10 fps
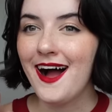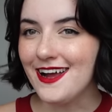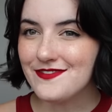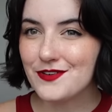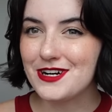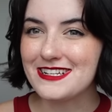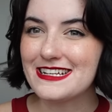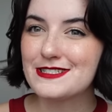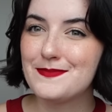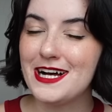Hi everyone,
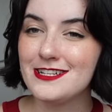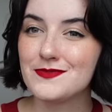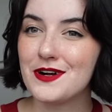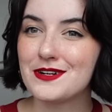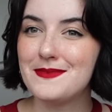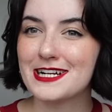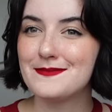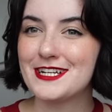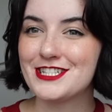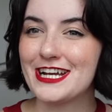it's Bells. Welcome back to
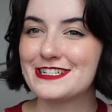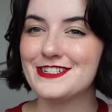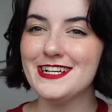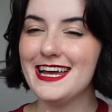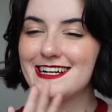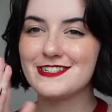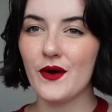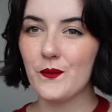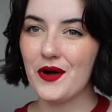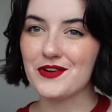my channel and
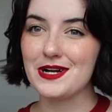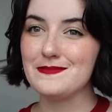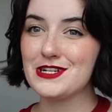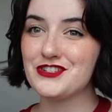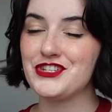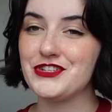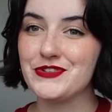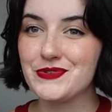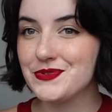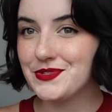welcome
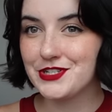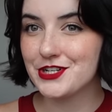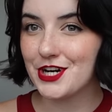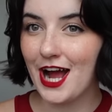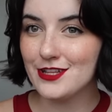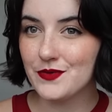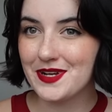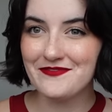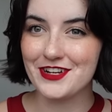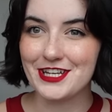to your
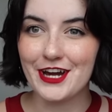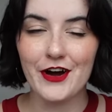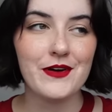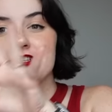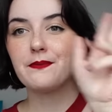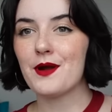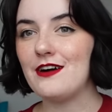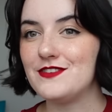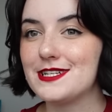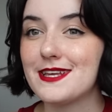Halloween video. To
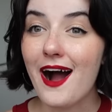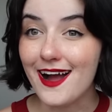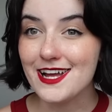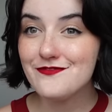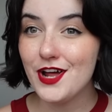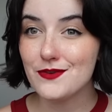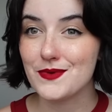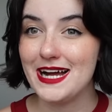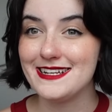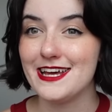preface, I have not
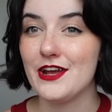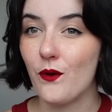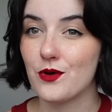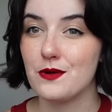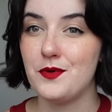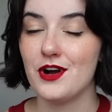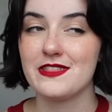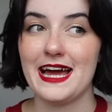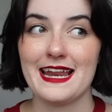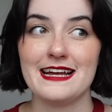read a horror book
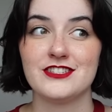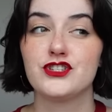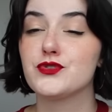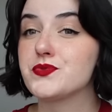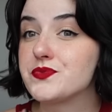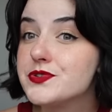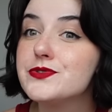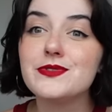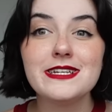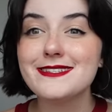that has
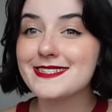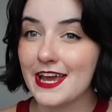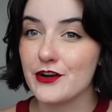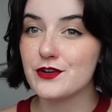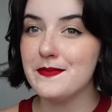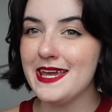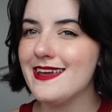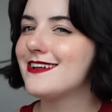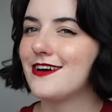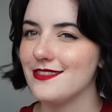truly scared
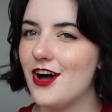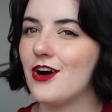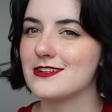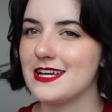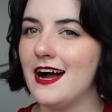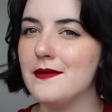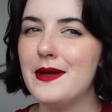me in a long time.